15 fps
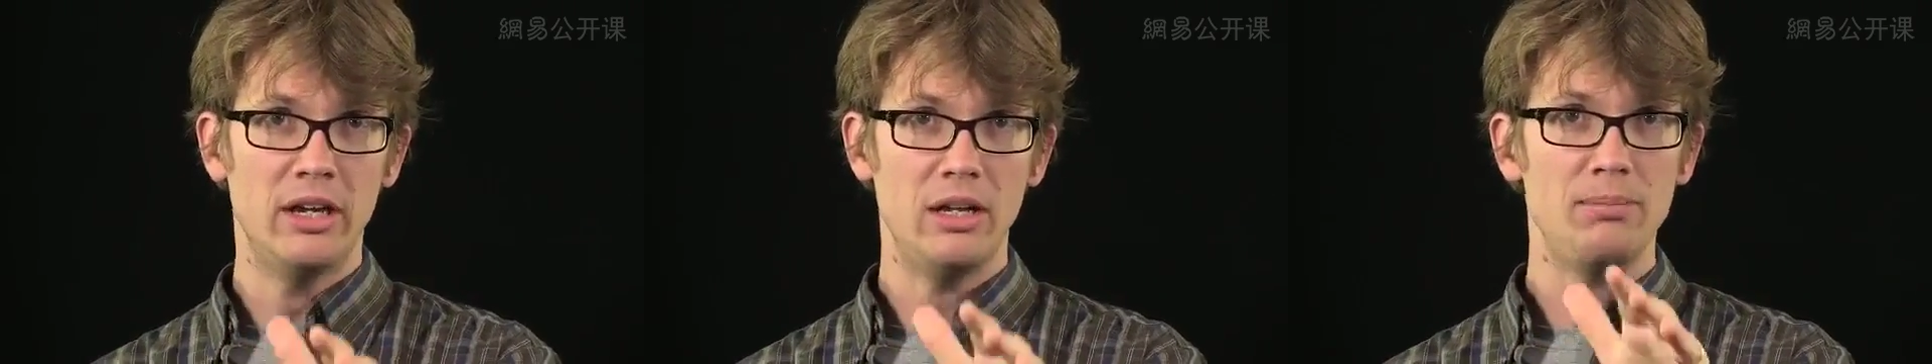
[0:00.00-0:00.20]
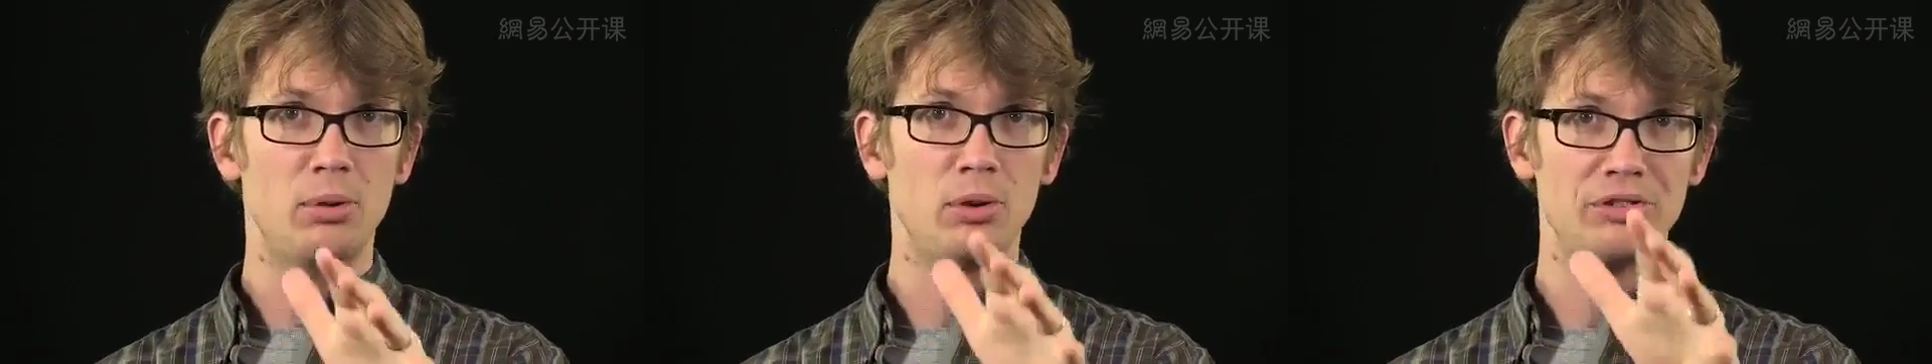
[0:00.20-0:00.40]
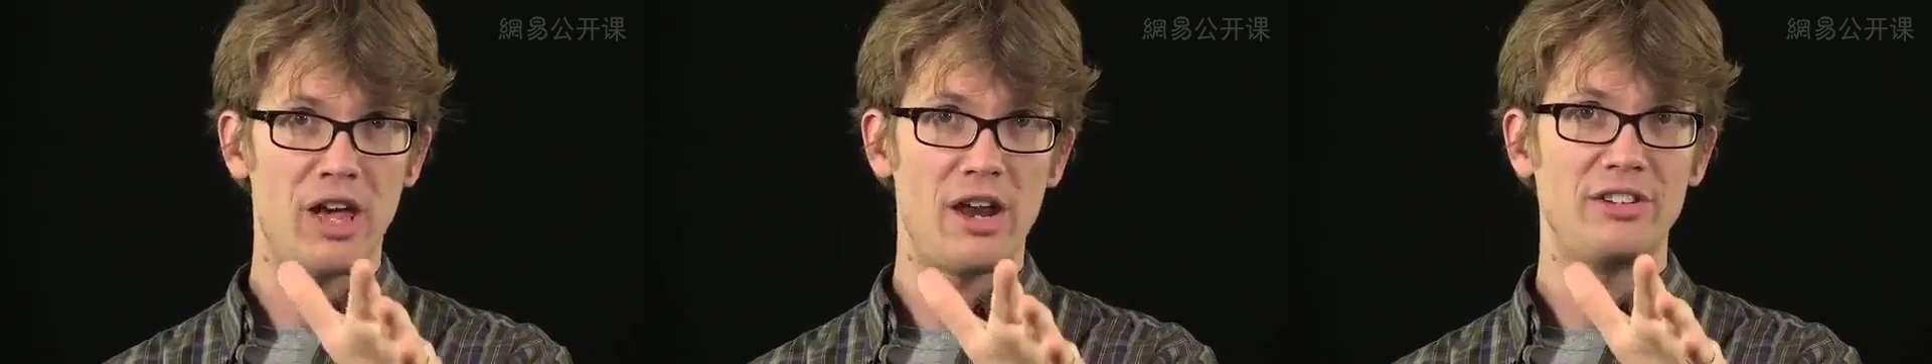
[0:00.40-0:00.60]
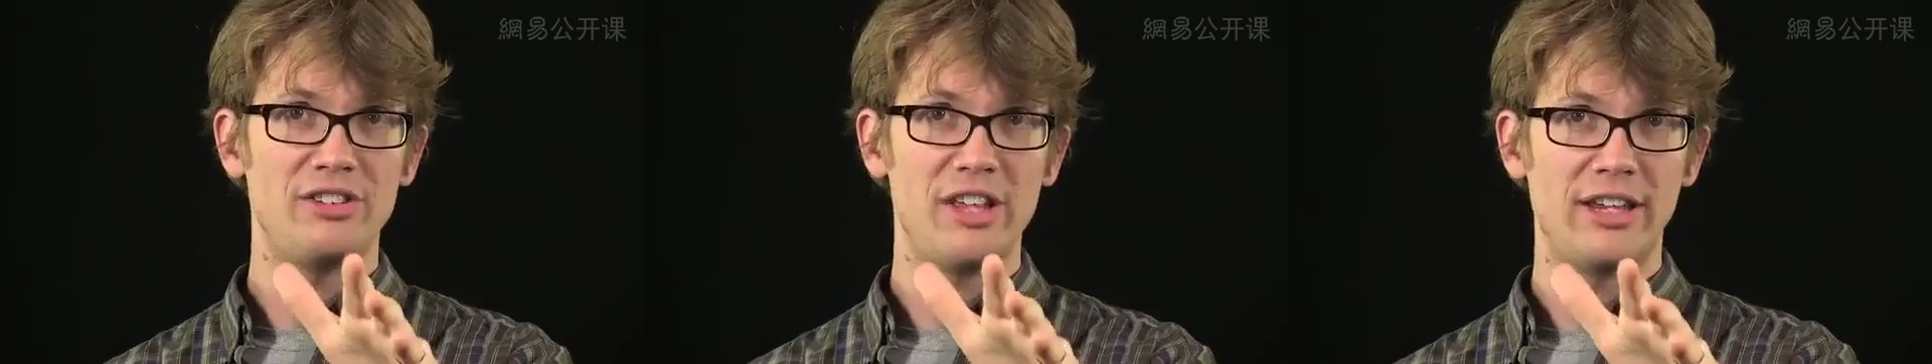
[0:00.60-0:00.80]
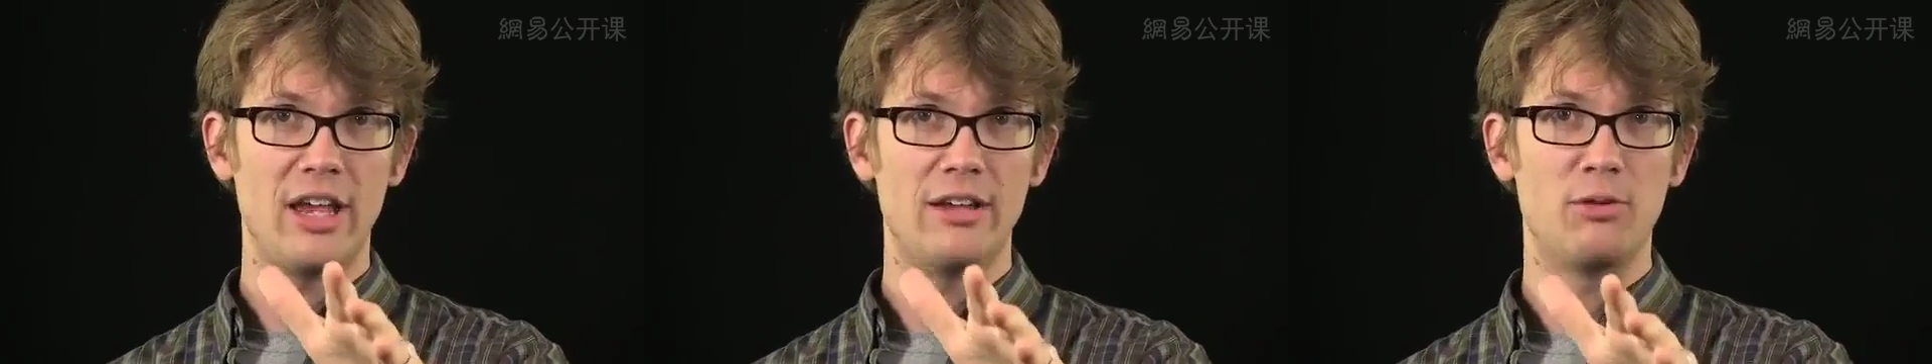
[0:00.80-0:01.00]
it pulls out
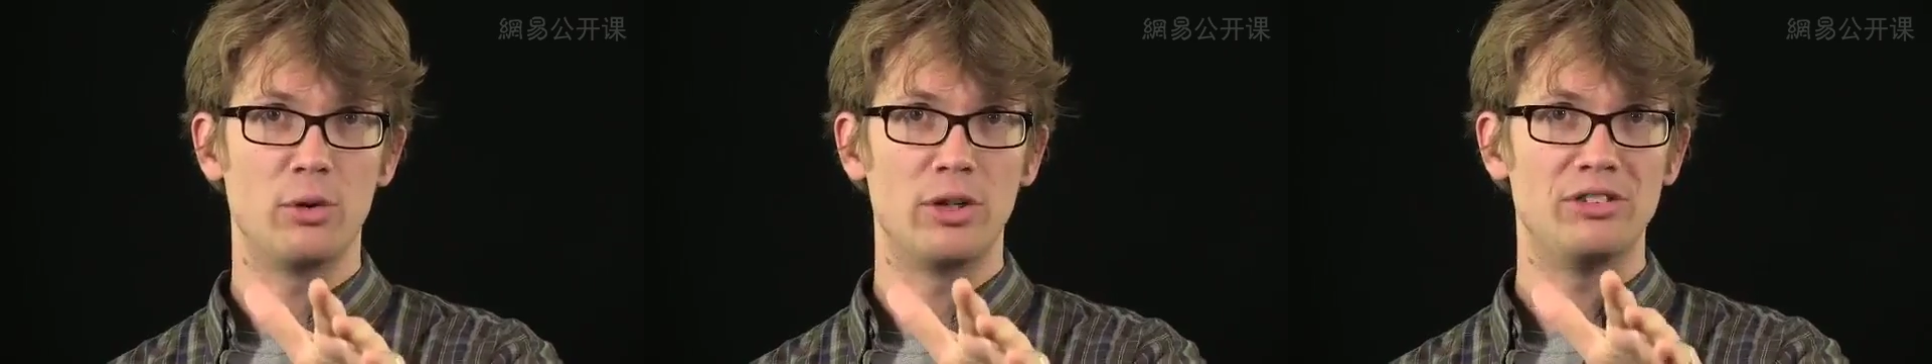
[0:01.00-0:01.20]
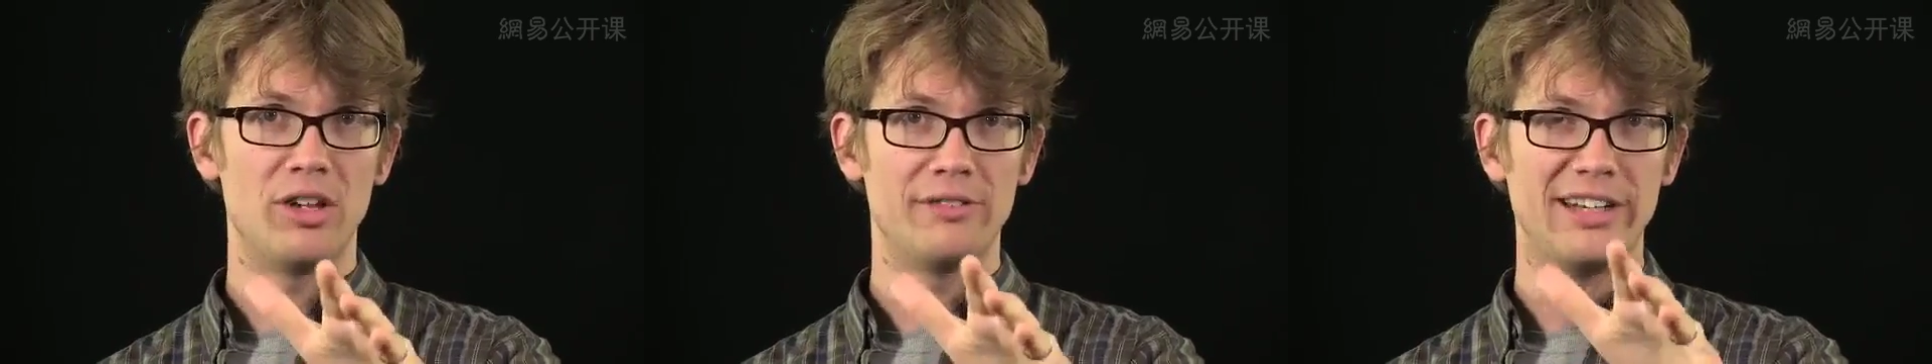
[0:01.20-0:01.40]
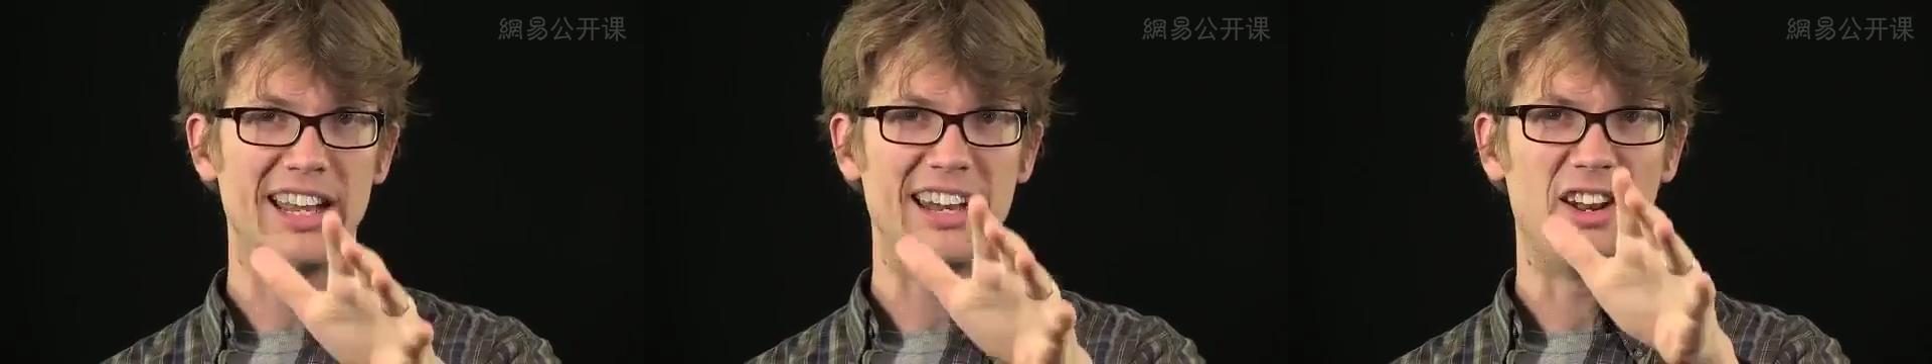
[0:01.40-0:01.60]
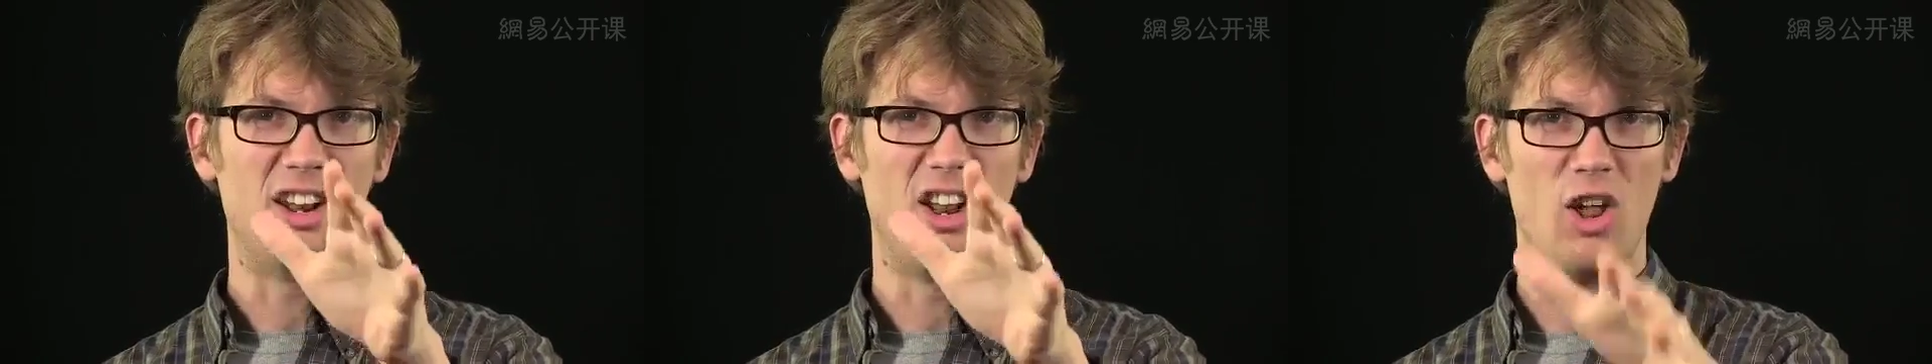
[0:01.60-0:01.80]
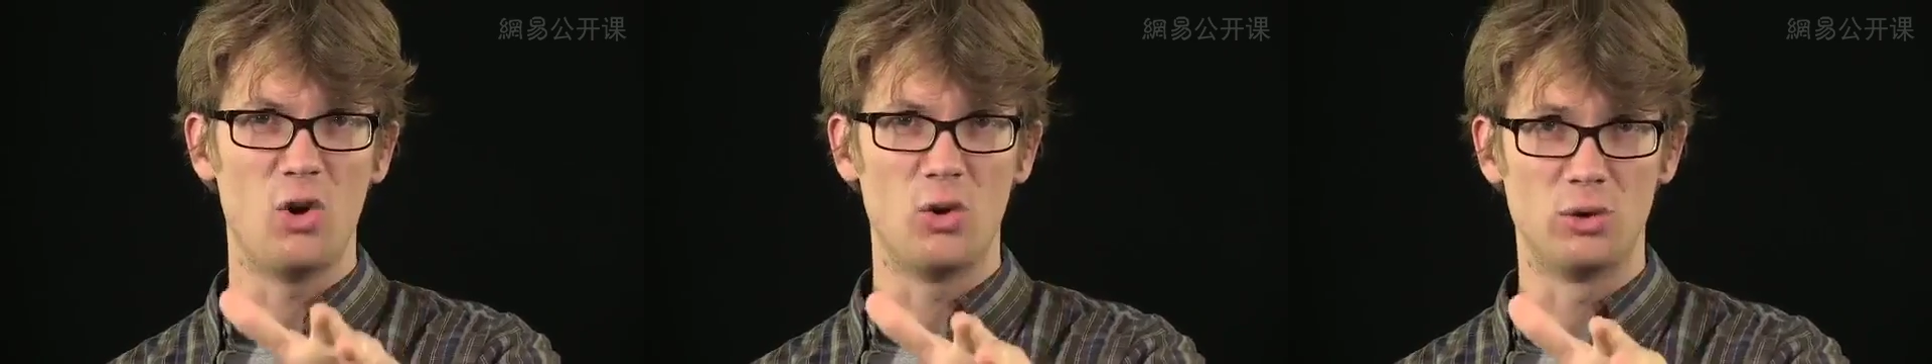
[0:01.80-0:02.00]
its AK-47 and
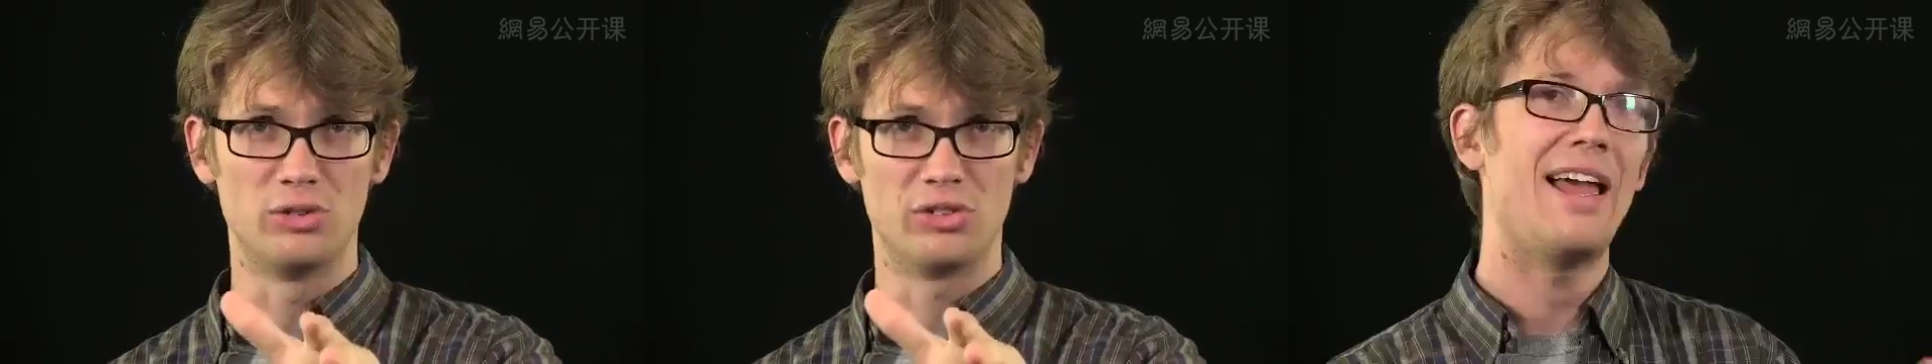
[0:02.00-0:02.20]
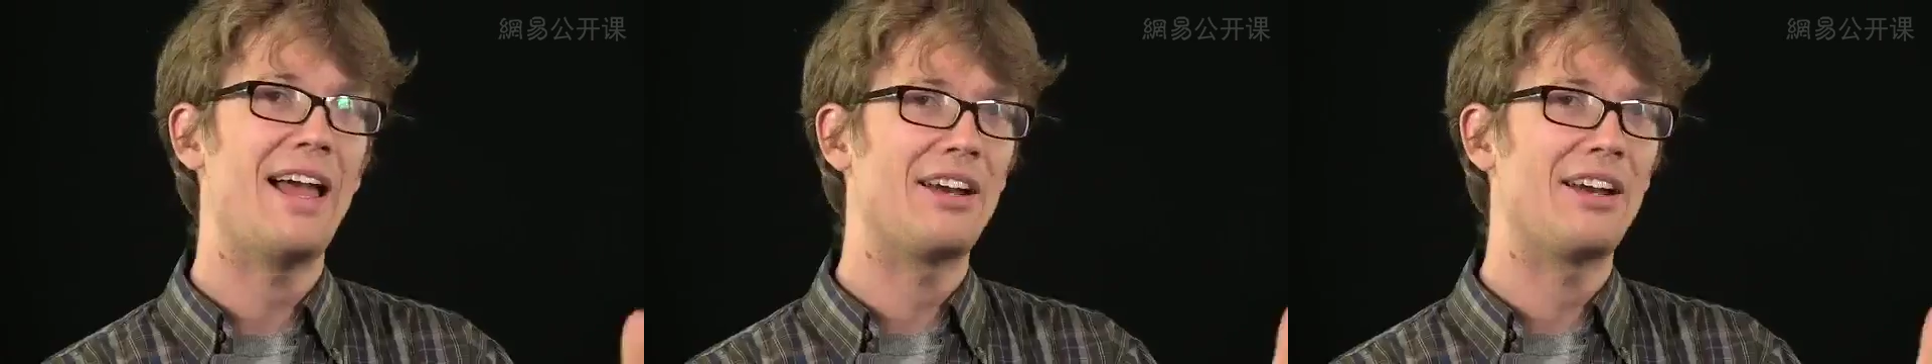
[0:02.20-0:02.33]
unloads.